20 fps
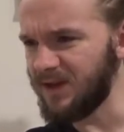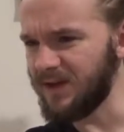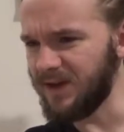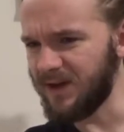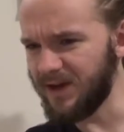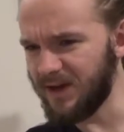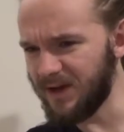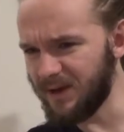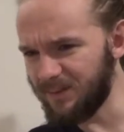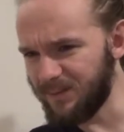
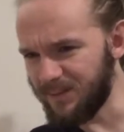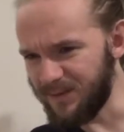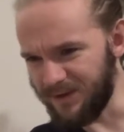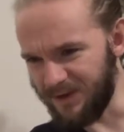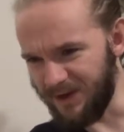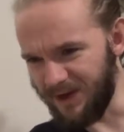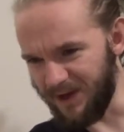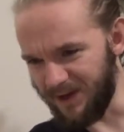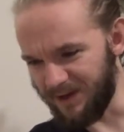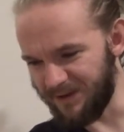Um,
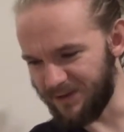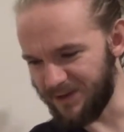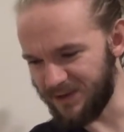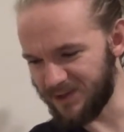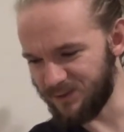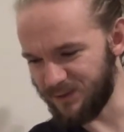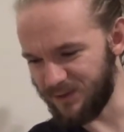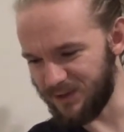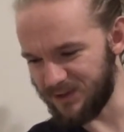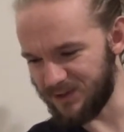yeah,
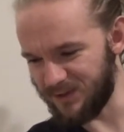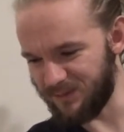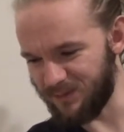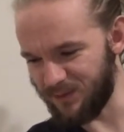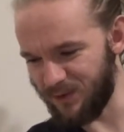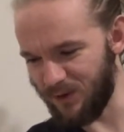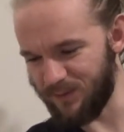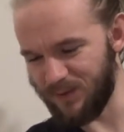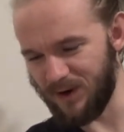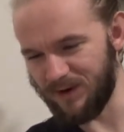this one is a
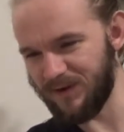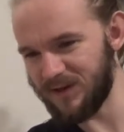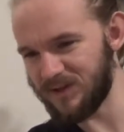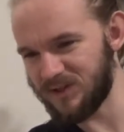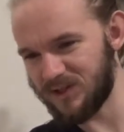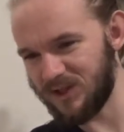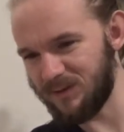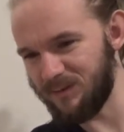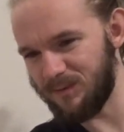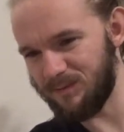proper. I've had
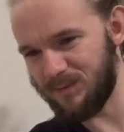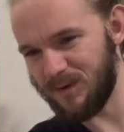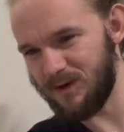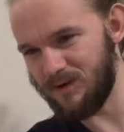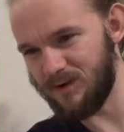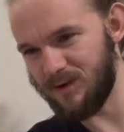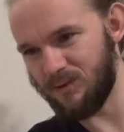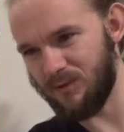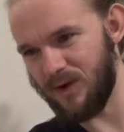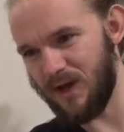some
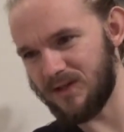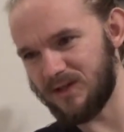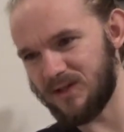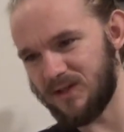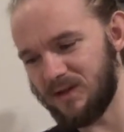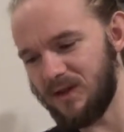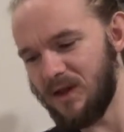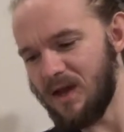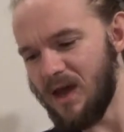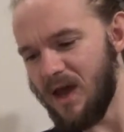Imperial Reds,
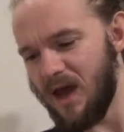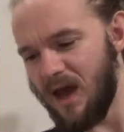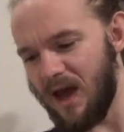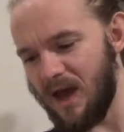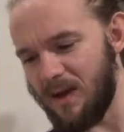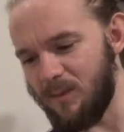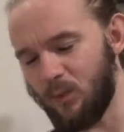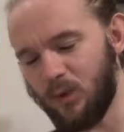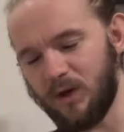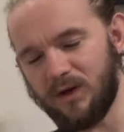and
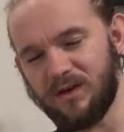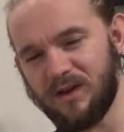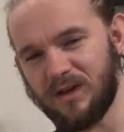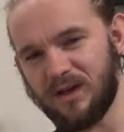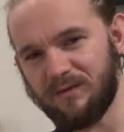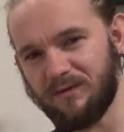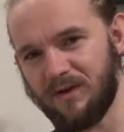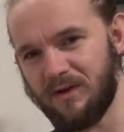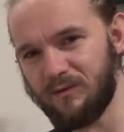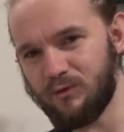um, one thing
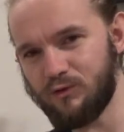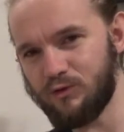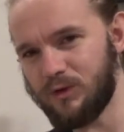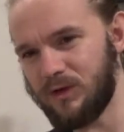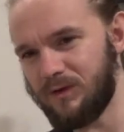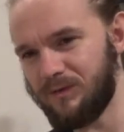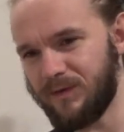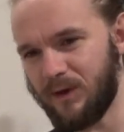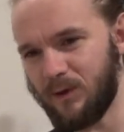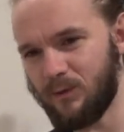I've never
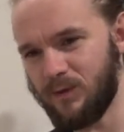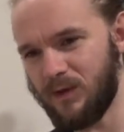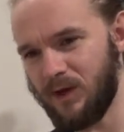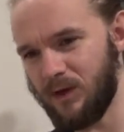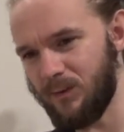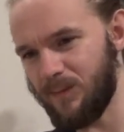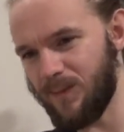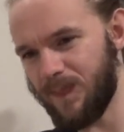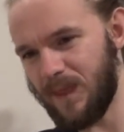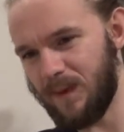really found
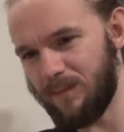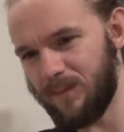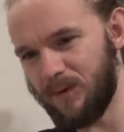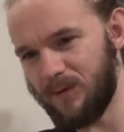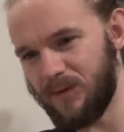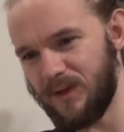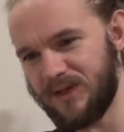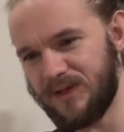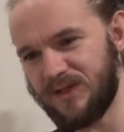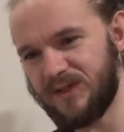out
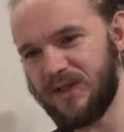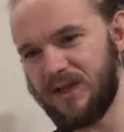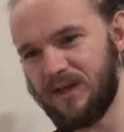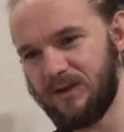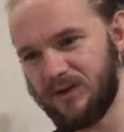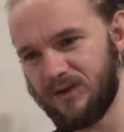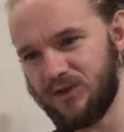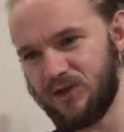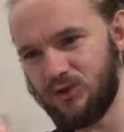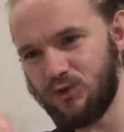about this
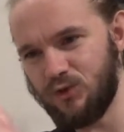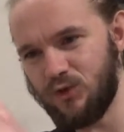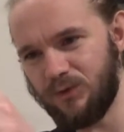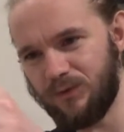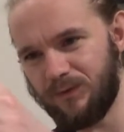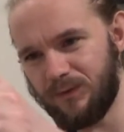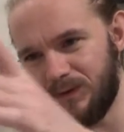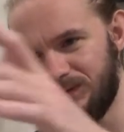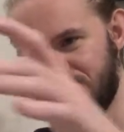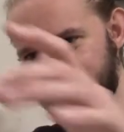style is you do
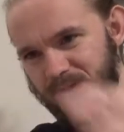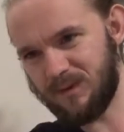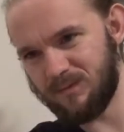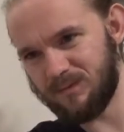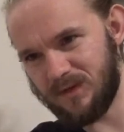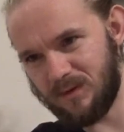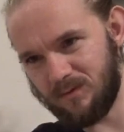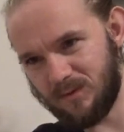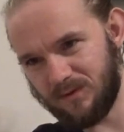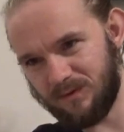
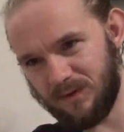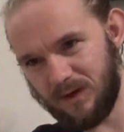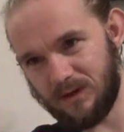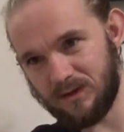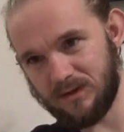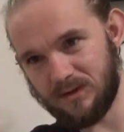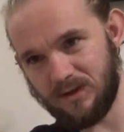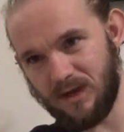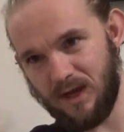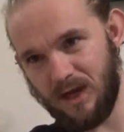sometimes
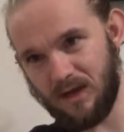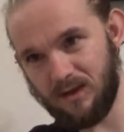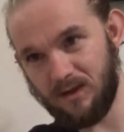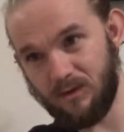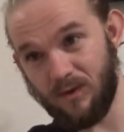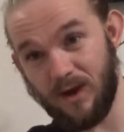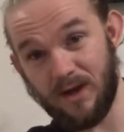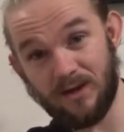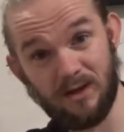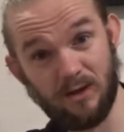find uh, the
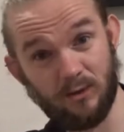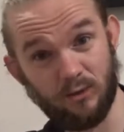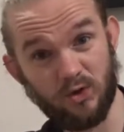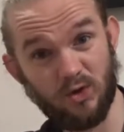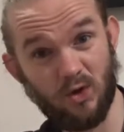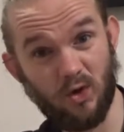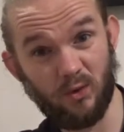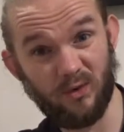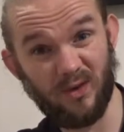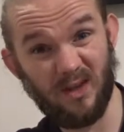red ales
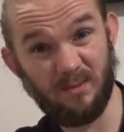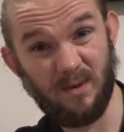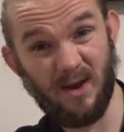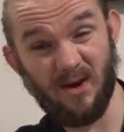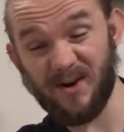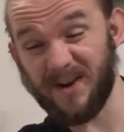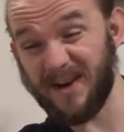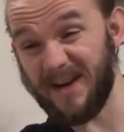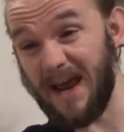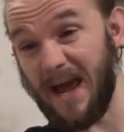called the
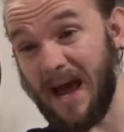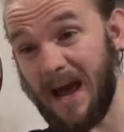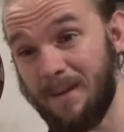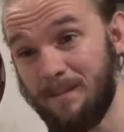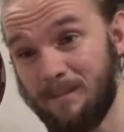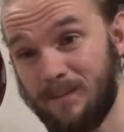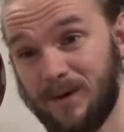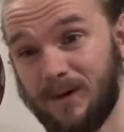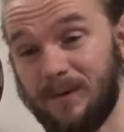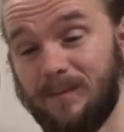American
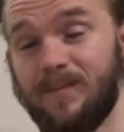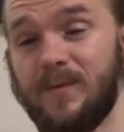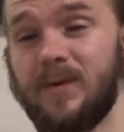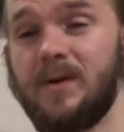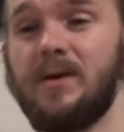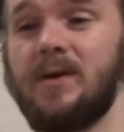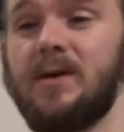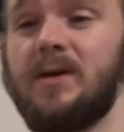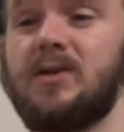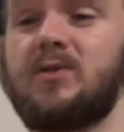Amber,
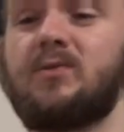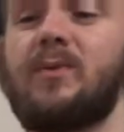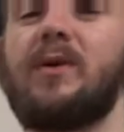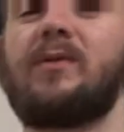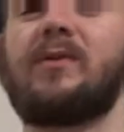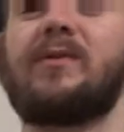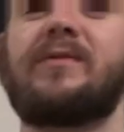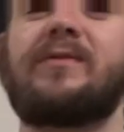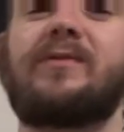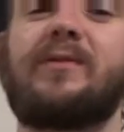as well.
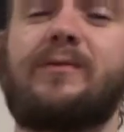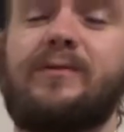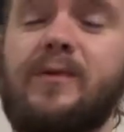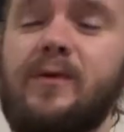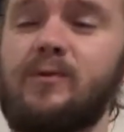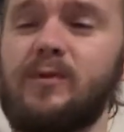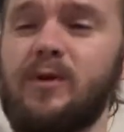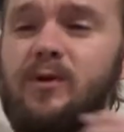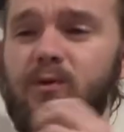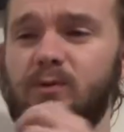And I've never
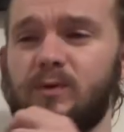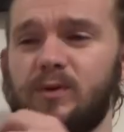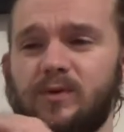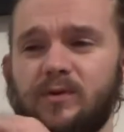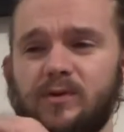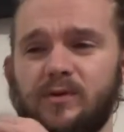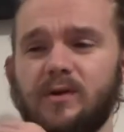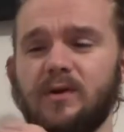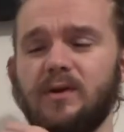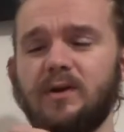found out
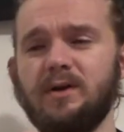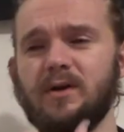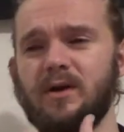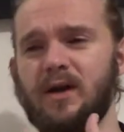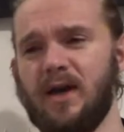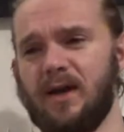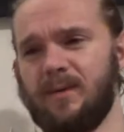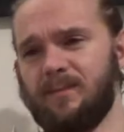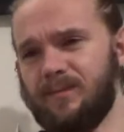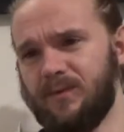whether
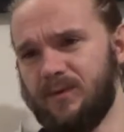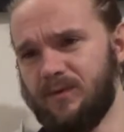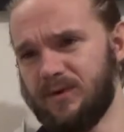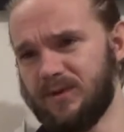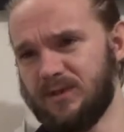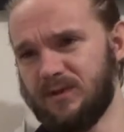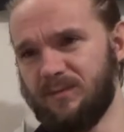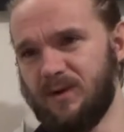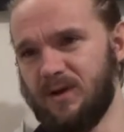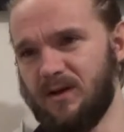um, there
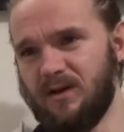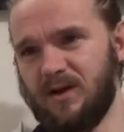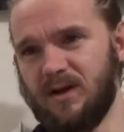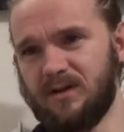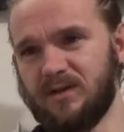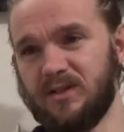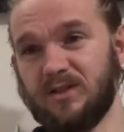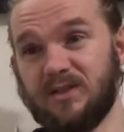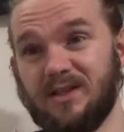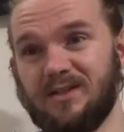is a bit of a
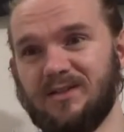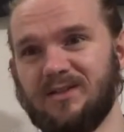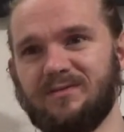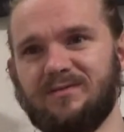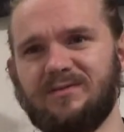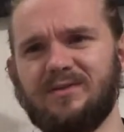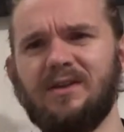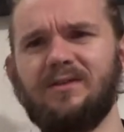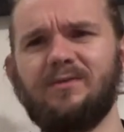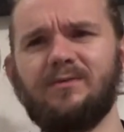
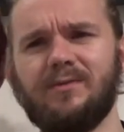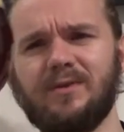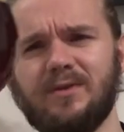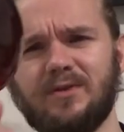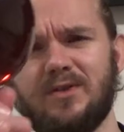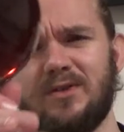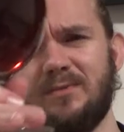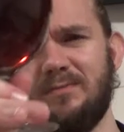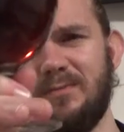distinctive difference